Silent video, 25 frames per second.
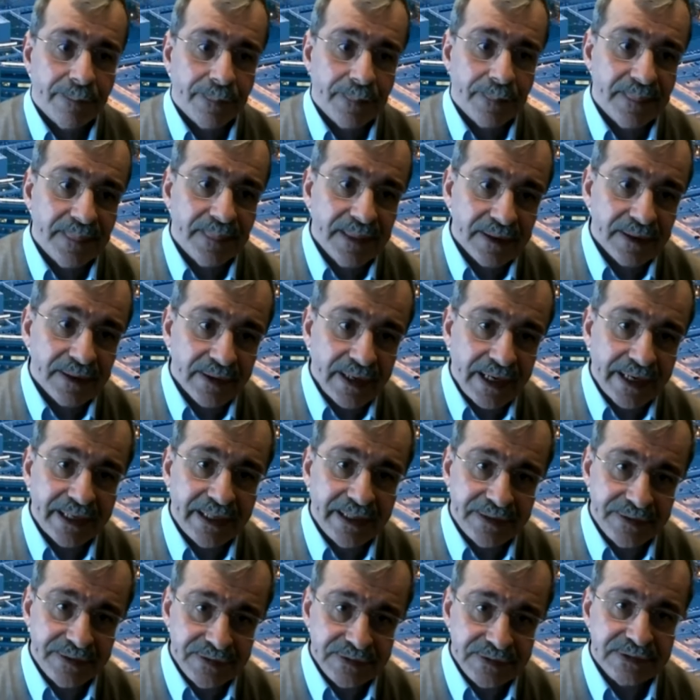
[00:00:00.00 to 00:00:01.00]
the
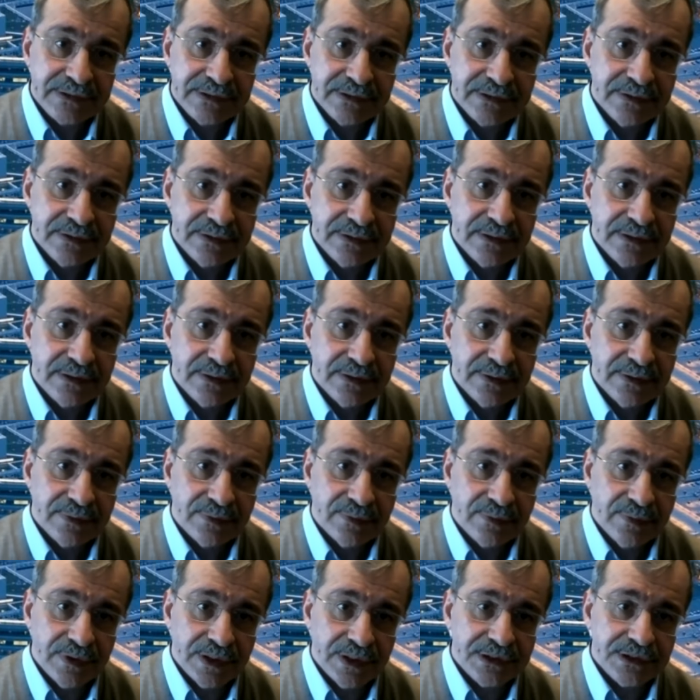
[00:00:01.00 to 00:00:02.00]
ligands,
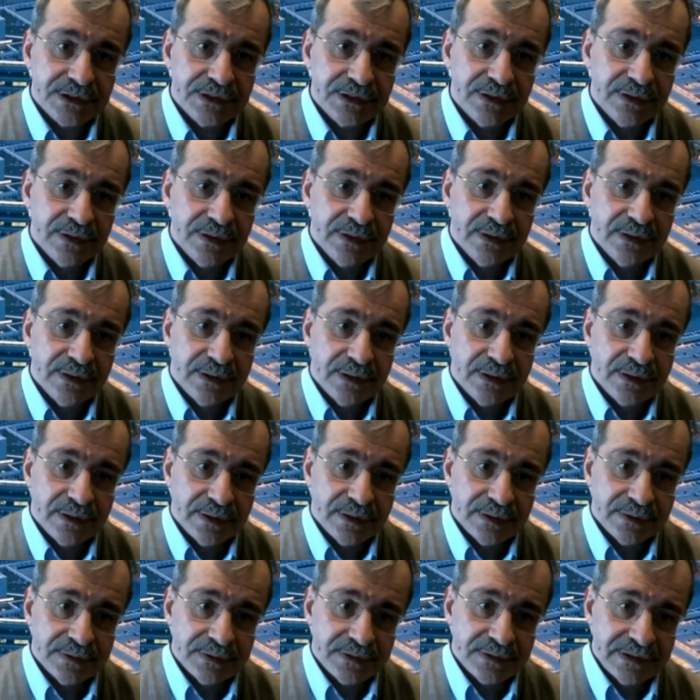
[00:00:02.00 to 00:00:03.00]
which mm-hmm.